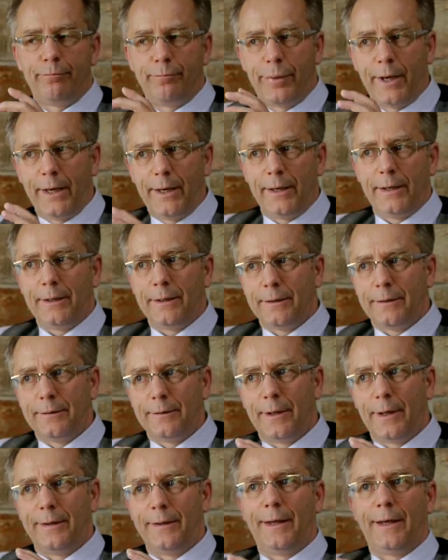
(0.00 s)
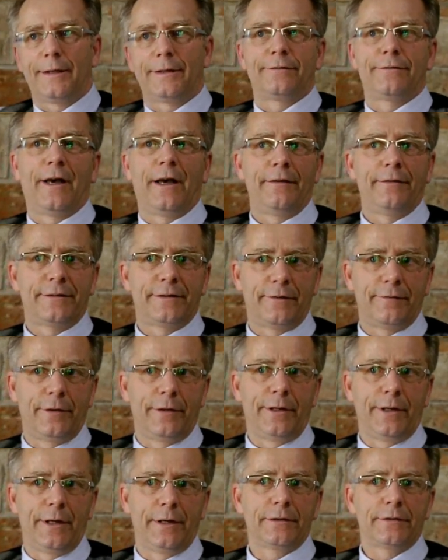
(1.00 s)
pay the next
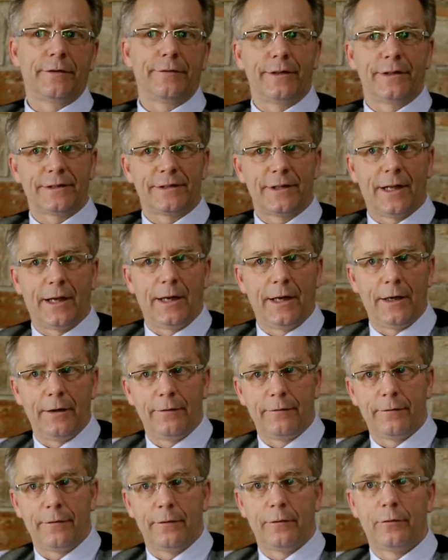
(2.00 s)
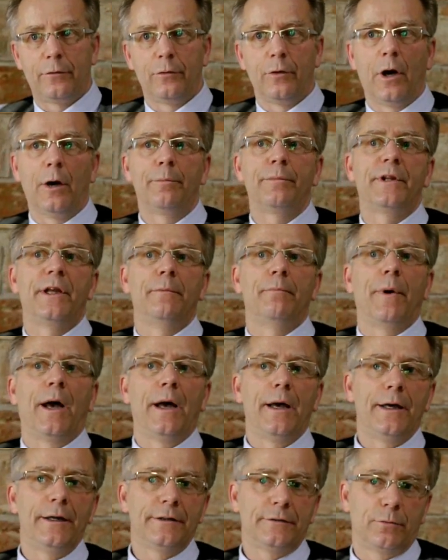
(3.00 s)
5-7 years of his life to
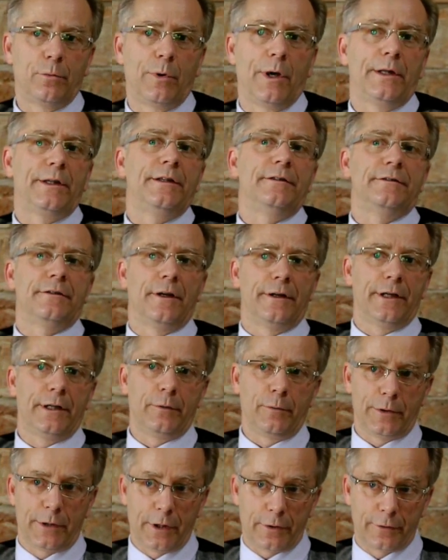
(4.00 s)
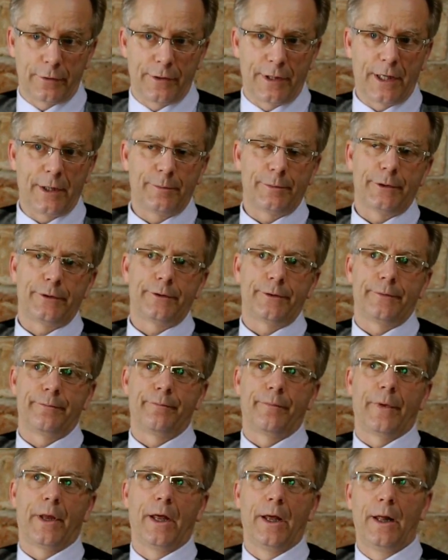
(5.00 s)
optimize what he studied with Dr. Hammer.
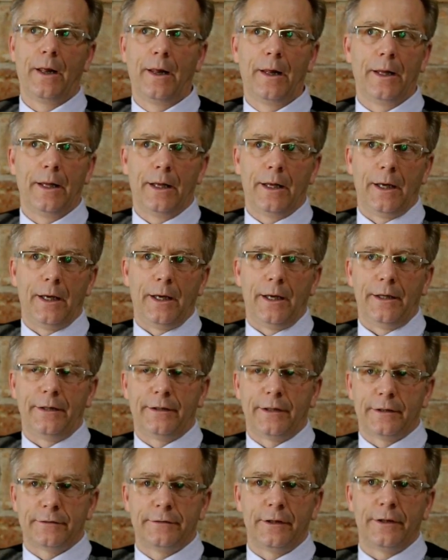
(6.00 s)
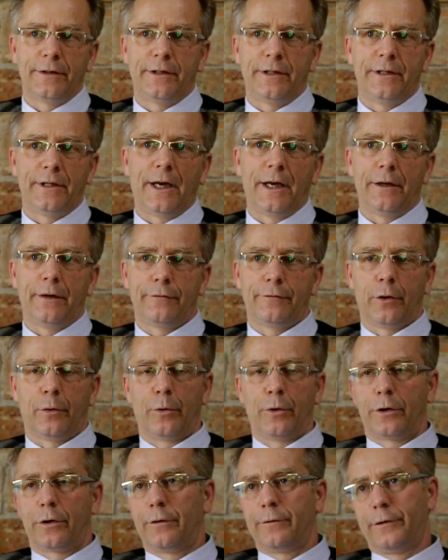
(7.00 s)
It does not deny of the
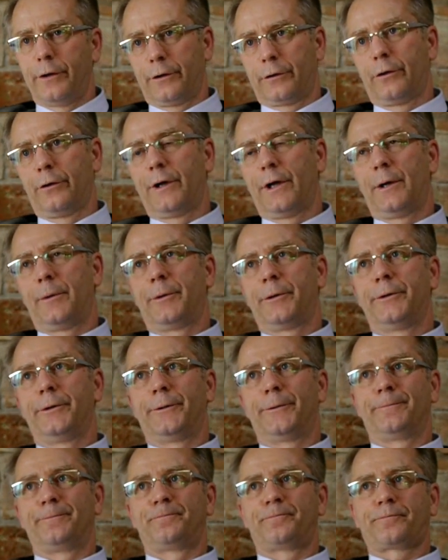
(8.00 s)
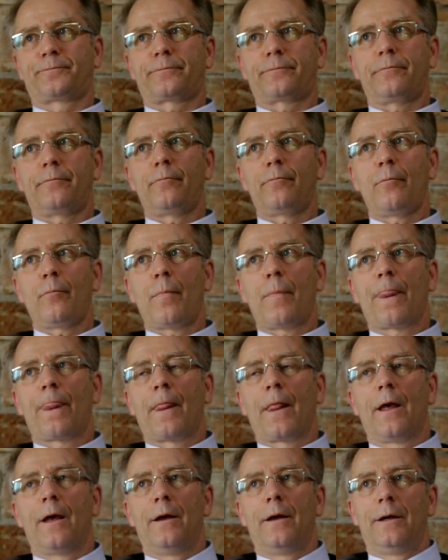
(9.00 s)
work of Dr. Hammer,
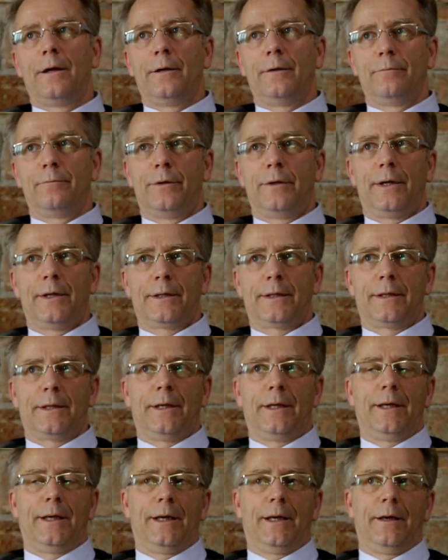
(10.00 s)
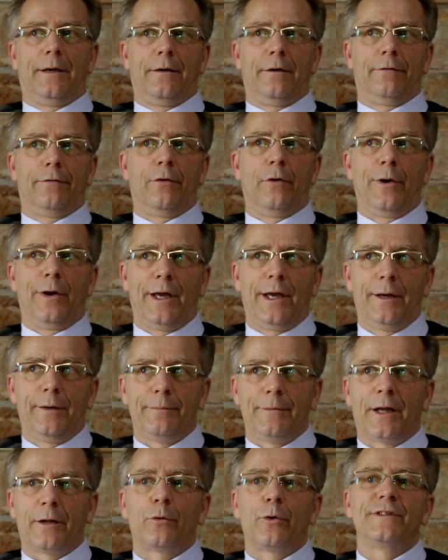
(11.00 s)
but for him
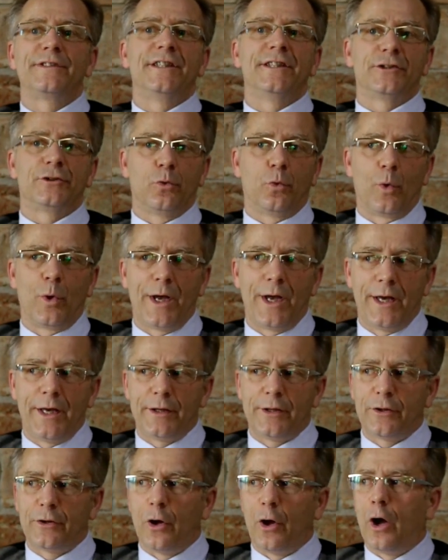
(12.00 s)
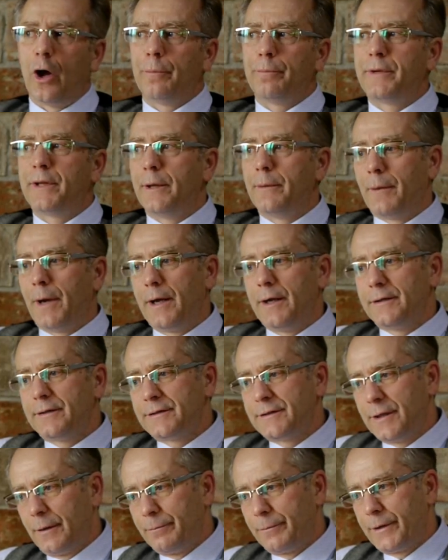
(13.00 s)
that was his way to optimize
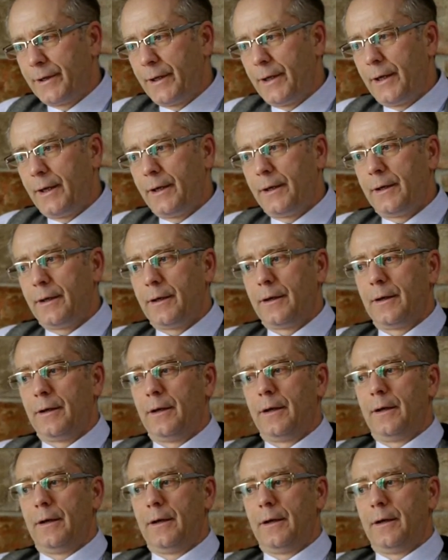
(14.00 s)
something,